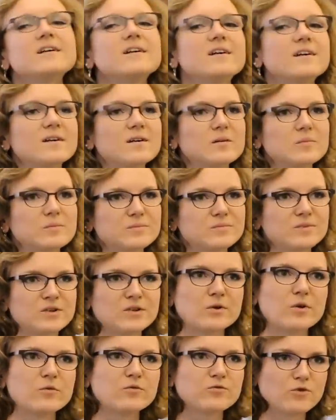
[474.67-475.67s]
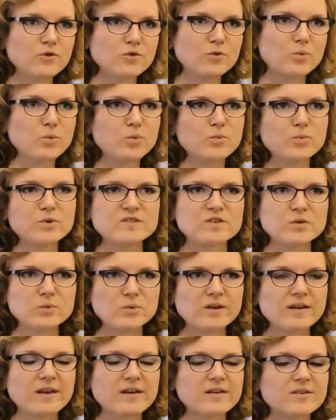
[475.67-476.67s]
um, you know, full
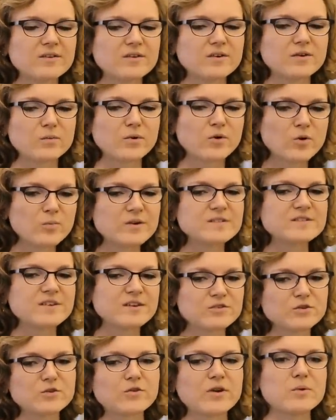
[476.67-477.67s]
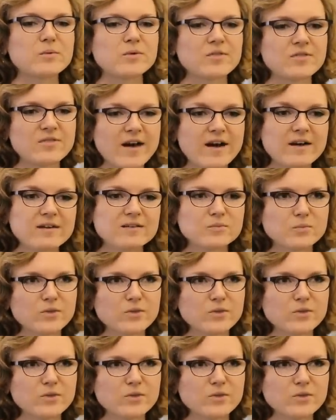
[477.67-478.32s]
WYSIWYG editor, we're hoping to integrate with that